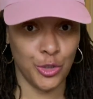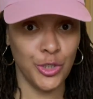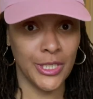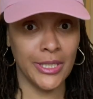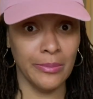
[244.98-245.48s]

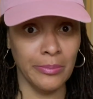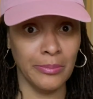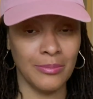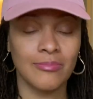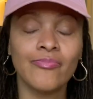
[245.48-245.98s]
cream,
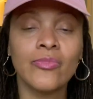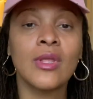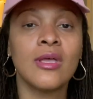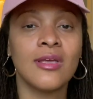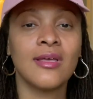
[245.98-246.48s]

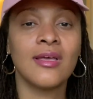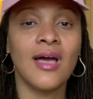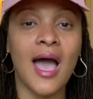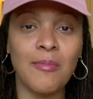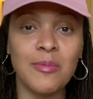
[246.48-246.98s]

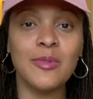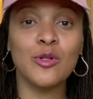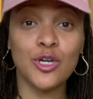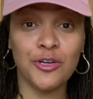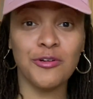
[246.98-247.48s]
almond
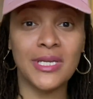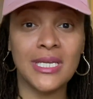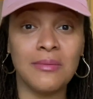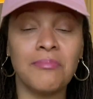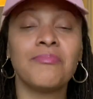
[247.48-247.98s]
milk,
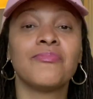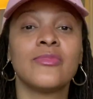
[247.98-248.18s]
cream,